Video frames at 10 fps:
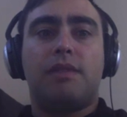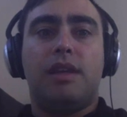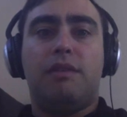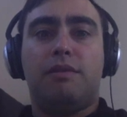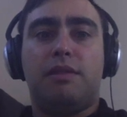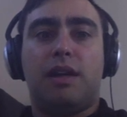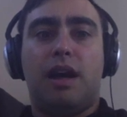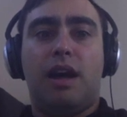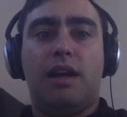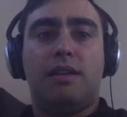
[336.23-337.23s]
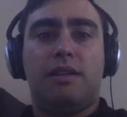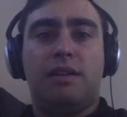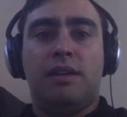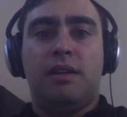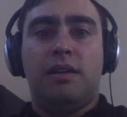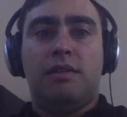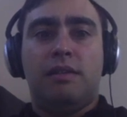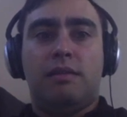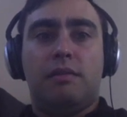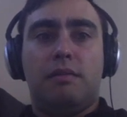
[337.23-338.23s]
If not,
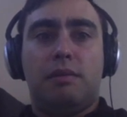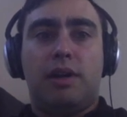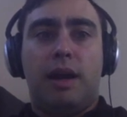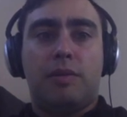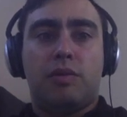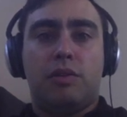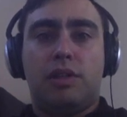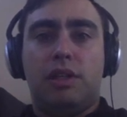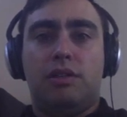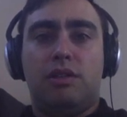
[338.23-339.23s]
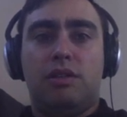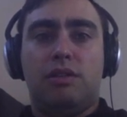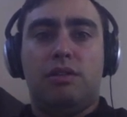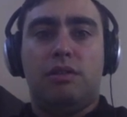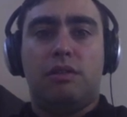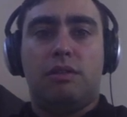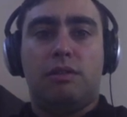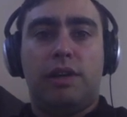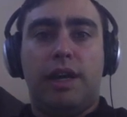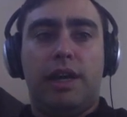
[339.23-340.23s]
perhaps we'll need to
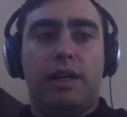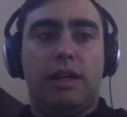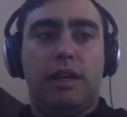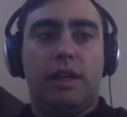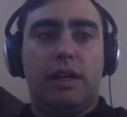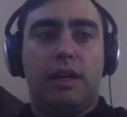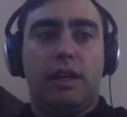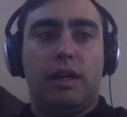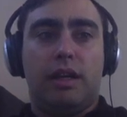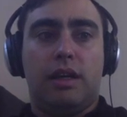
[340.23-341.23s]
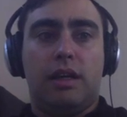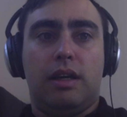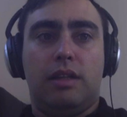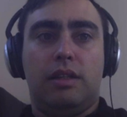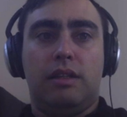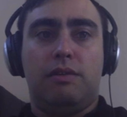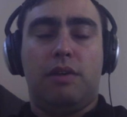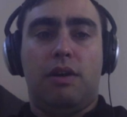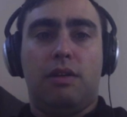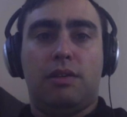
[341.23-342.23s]
create a
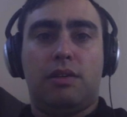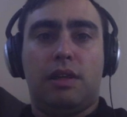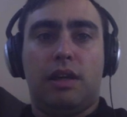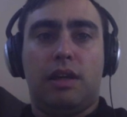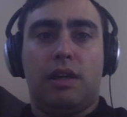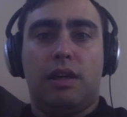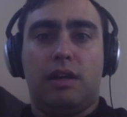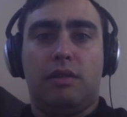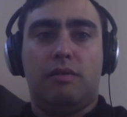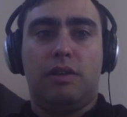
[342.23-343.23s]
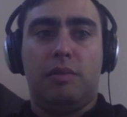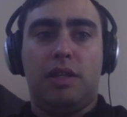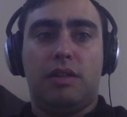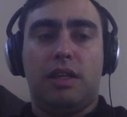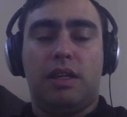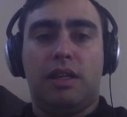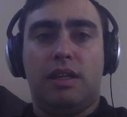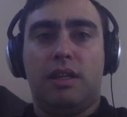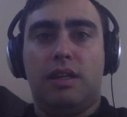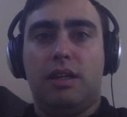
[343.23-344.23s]
default VPC.
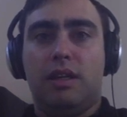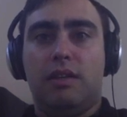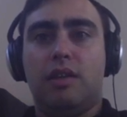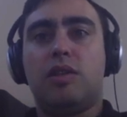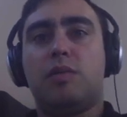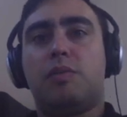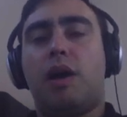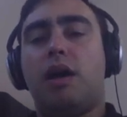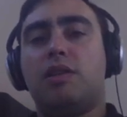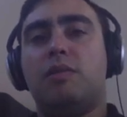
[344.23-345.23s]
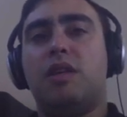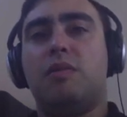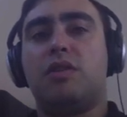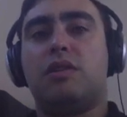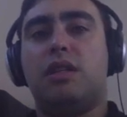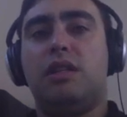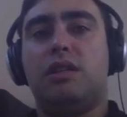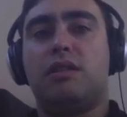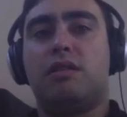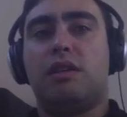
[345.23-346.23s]
This is possibly the most
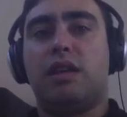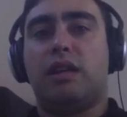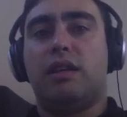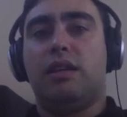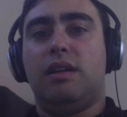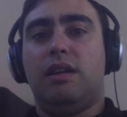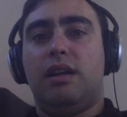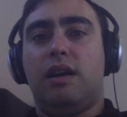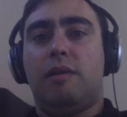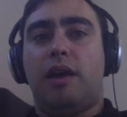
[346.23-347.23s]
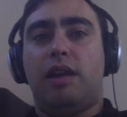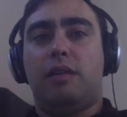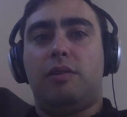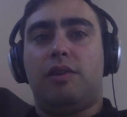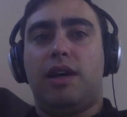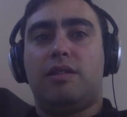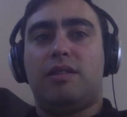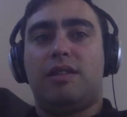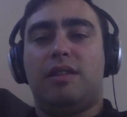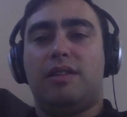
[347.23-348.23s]
tedious thing about
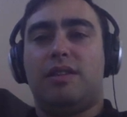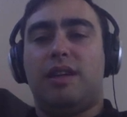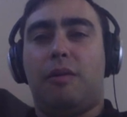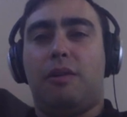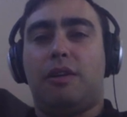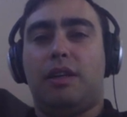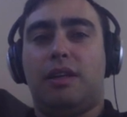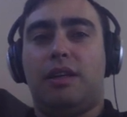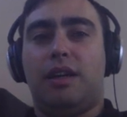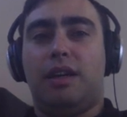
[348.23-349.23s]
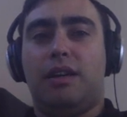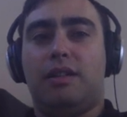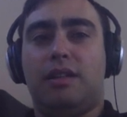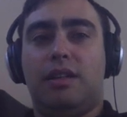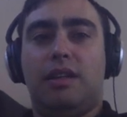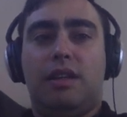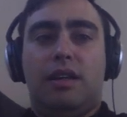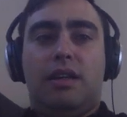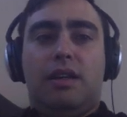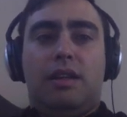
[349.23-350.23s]
AWS is networking and
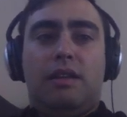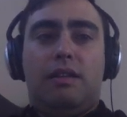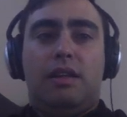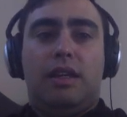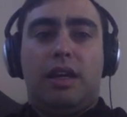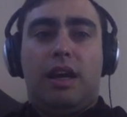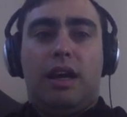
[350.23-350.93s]
the